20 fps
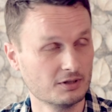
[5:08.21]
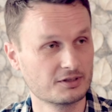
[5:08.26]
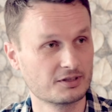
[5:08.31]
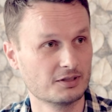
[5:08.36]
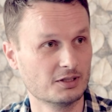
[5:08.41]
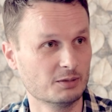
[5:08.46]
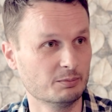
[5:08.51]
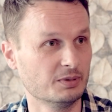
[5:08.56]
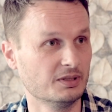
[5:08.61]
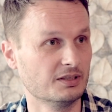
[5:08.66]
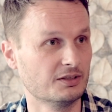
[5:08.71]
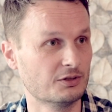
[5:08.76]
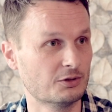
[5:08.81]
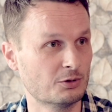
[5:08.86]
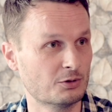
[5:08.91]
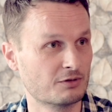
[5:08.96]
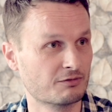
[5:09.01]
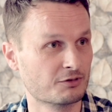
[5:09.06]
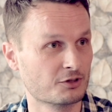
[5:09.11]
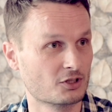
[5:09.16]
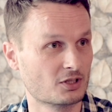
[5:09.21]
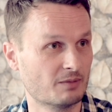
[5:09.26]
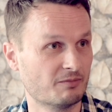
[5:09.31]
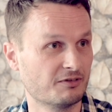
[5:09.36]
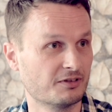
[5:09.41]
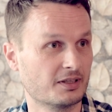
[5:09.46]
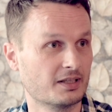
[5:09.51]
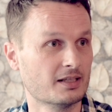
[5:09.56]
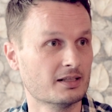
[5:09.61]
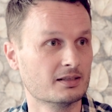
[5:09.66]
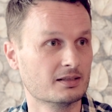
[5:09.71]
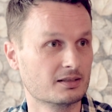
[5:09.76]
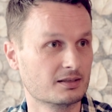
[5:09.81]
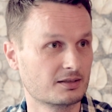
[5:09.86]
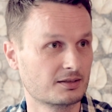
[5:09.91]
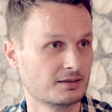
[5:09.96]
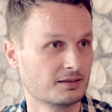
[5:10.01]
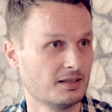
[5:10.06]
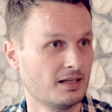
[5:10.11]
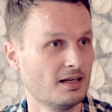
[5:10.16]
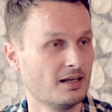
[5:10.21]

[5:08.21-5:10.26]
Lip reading: is now being used for something else,